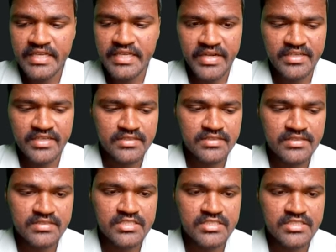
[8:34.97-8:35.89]
increment
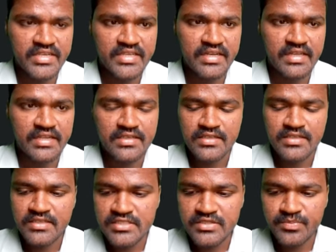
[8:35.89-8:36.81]
particular
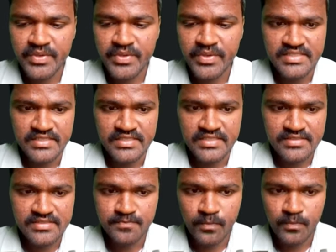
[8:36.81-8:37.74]

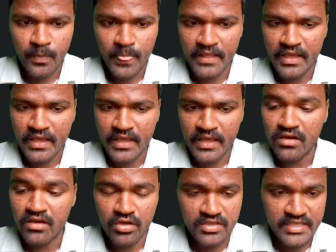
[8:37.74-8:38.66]
spaces,
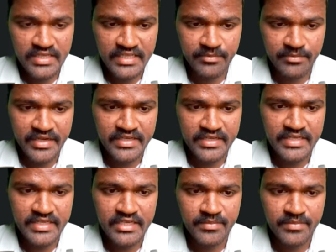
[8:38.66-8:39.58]

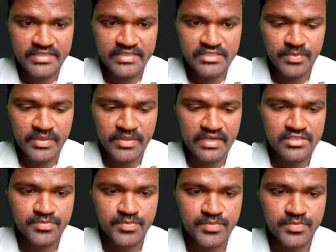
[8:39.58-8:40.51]
increment this
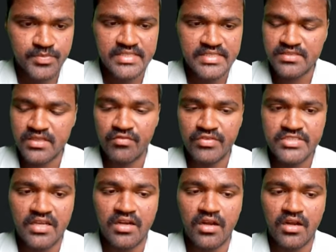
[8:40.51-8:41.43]
particular spaces,
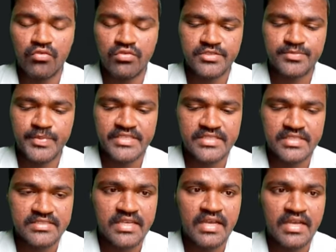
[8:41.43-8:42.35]
which are outer
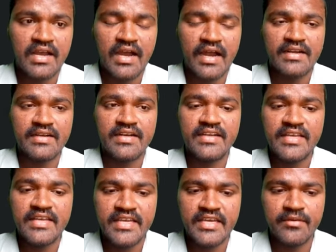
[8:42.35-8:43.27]
spaces,
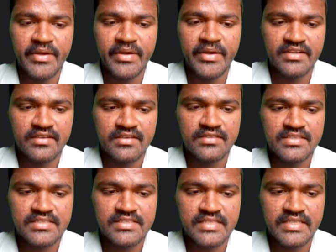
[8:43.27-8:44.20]
and decrement
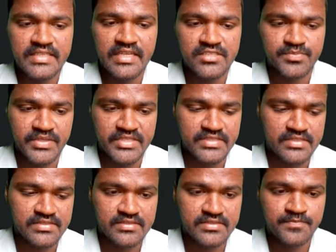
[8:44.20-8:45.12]
inner spaces.